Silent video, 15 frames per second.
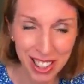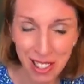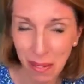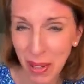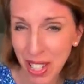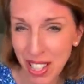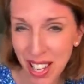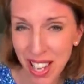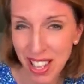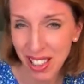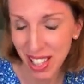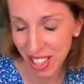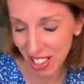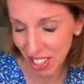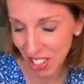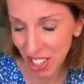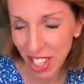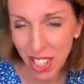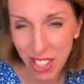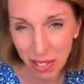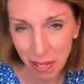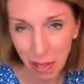in the
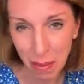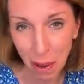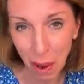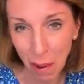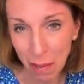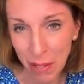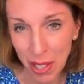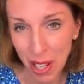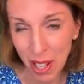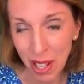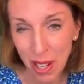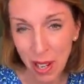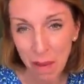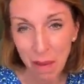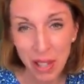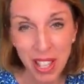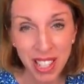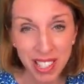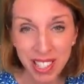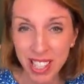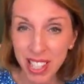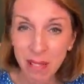changing room after. But
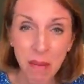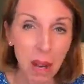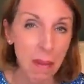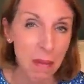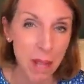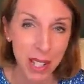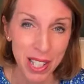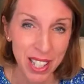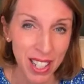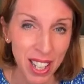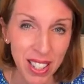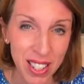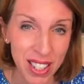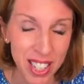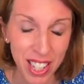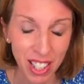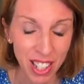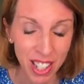that's just my personality.